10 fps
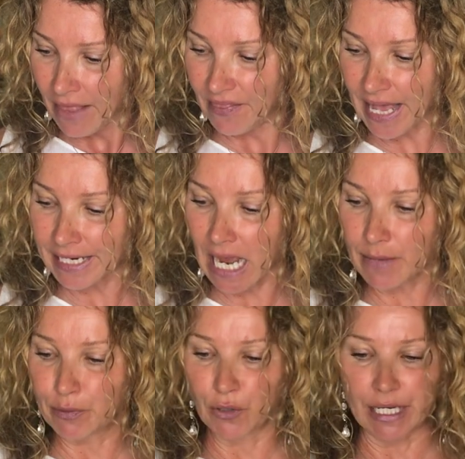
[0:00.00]
Then I
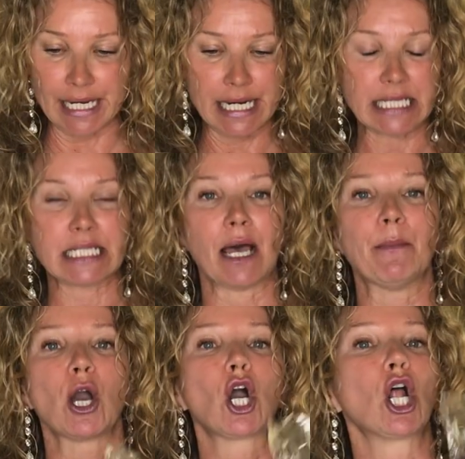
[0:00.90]
put in
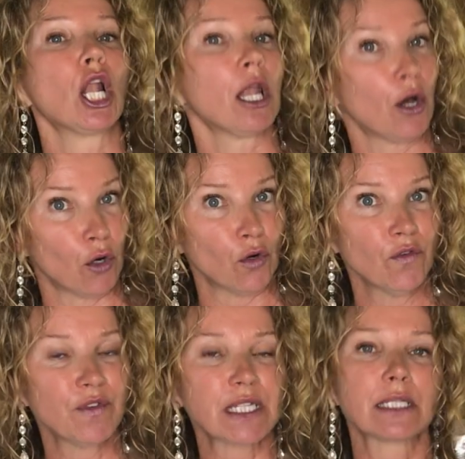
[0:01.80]
some
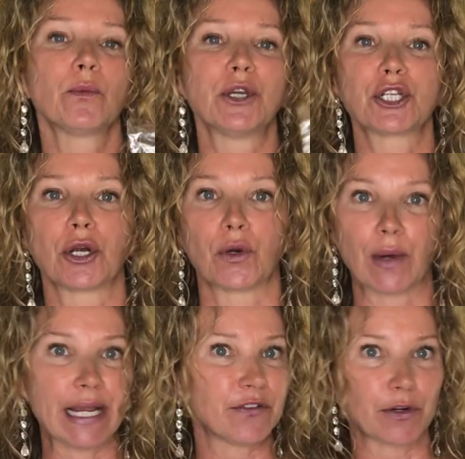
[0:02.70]
cloves, which are
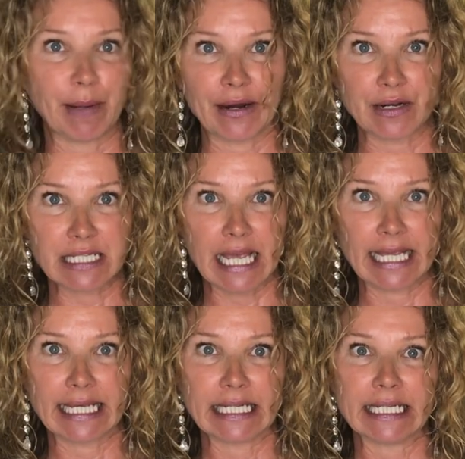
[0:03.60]
great for
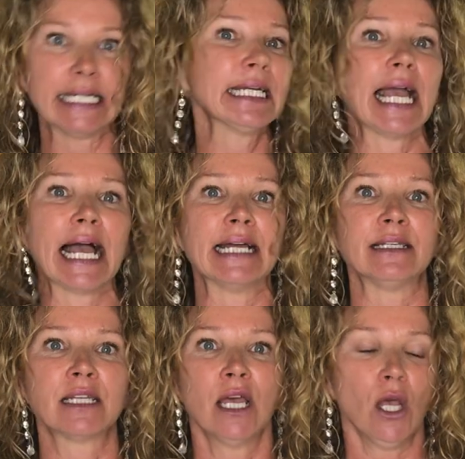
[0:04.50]
parasite killing
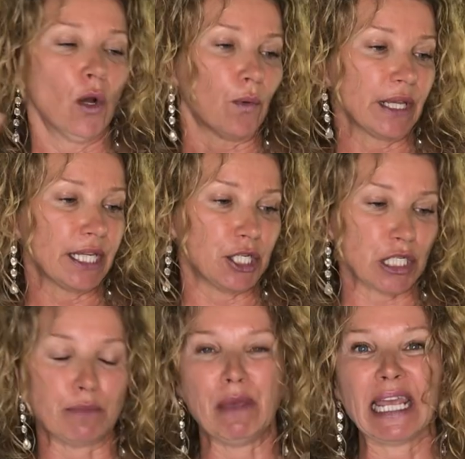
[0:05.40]
and really
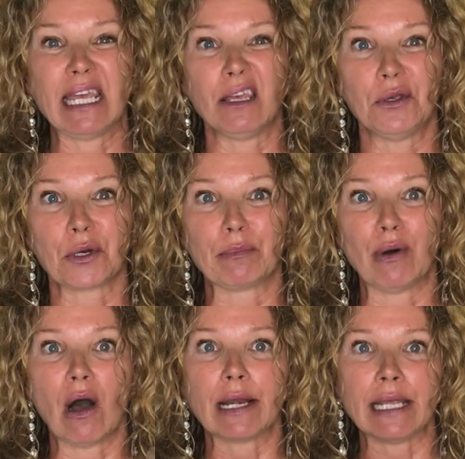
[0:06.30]
just making your
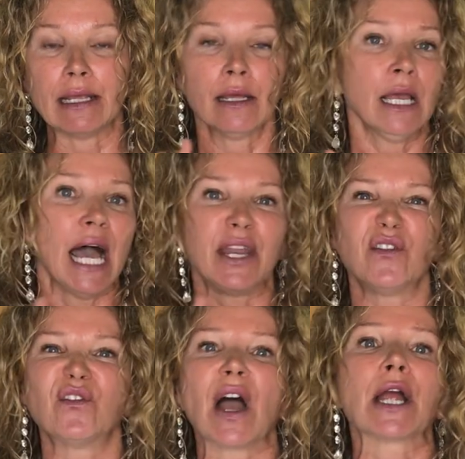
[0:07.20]
body an
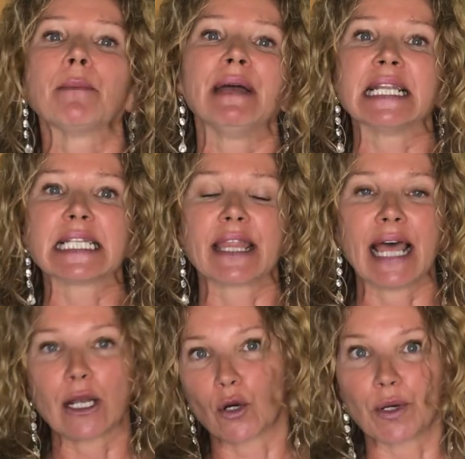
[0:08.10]
environment
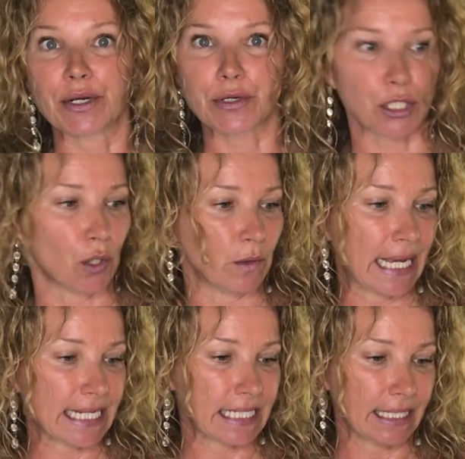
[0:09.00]
that critters don't
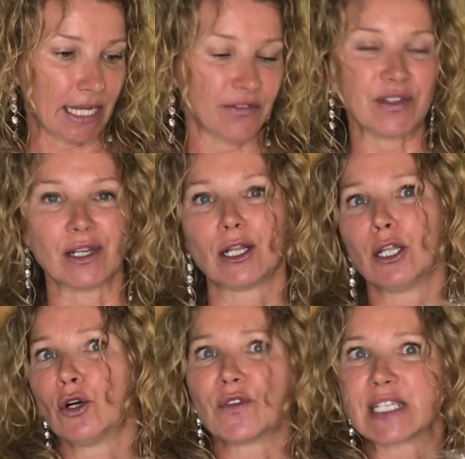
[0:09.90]
like to live, and
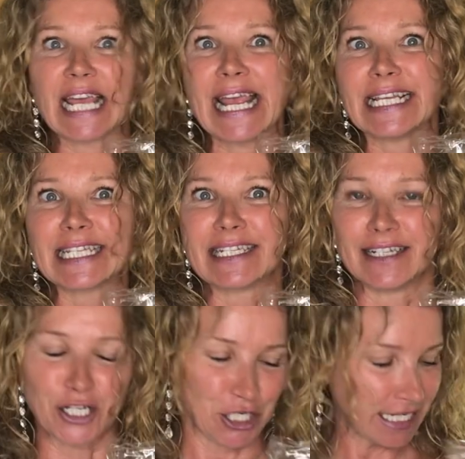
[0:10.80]
cloves taste
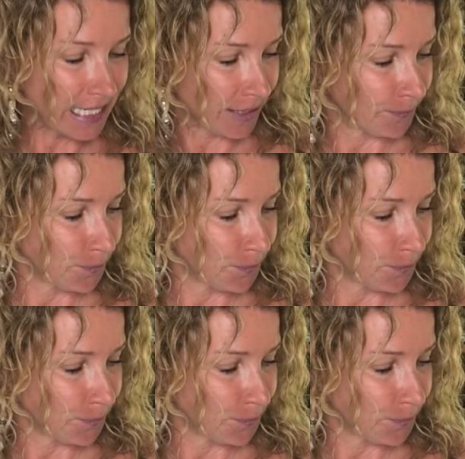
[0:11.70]
delicious.